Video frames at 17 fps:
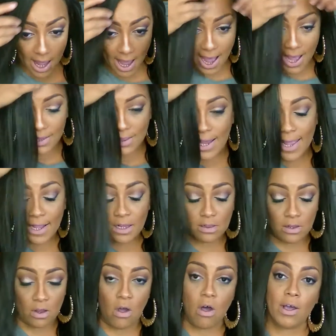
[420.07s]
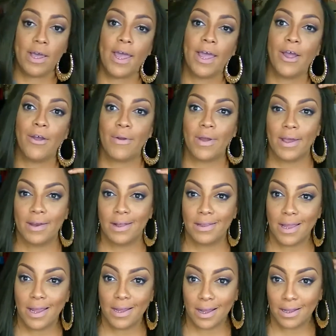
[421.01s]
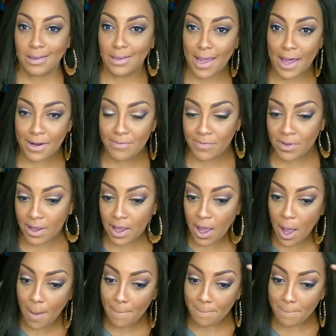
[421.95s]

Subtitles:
I like long hair, and I like a lot of it.